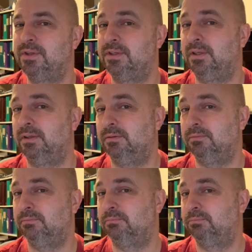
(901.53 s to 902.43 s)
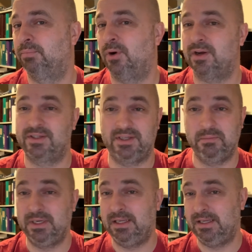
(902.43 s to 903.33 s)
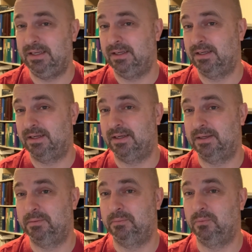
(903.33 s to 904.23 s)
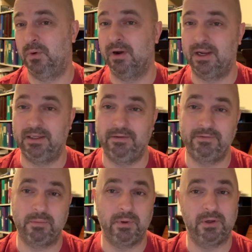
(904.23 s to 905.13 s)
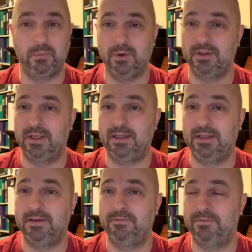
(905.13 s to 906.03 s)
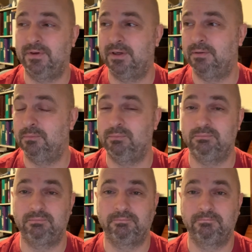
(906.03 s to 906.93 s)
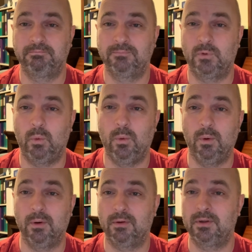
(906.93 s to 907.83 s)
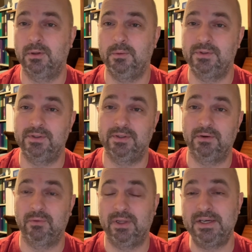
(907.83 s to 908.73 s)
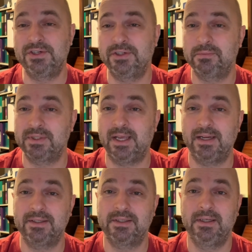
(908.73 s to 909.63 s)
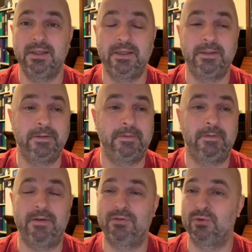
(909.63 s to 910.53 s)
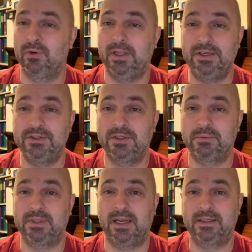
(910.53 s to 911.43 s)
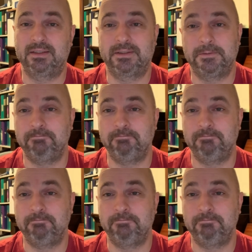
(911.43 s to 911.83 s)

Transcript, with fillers: is in proximity, um, where I live compared to where they live, um, or close is in a relationship status. If it's a relationship status,